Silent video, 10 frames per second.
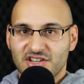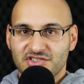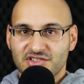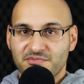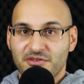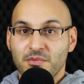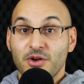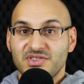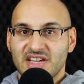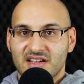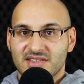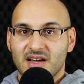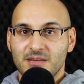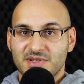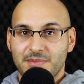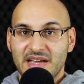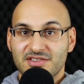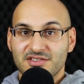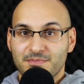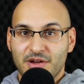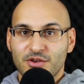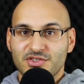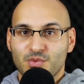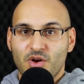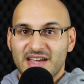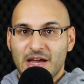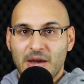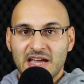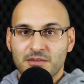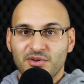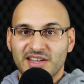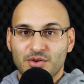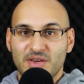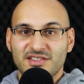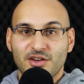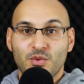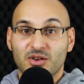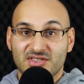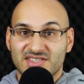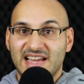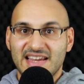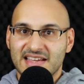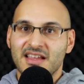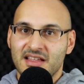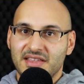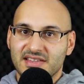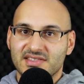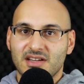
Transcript: such as promoting a time-dependent post-workout anabolic window while selling their